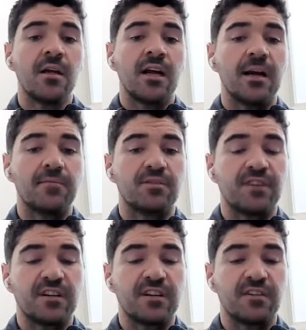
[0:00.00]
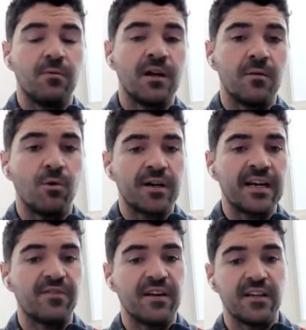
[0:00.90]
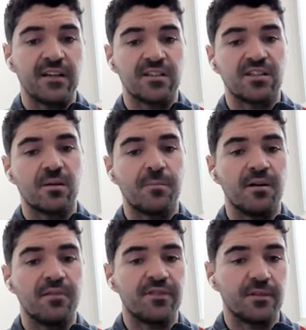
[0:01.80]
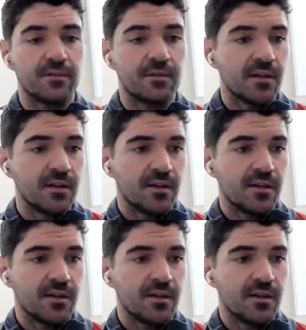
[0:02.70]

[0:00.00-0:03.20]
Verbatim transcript: um, to figure out uh, what cafe you can stop off and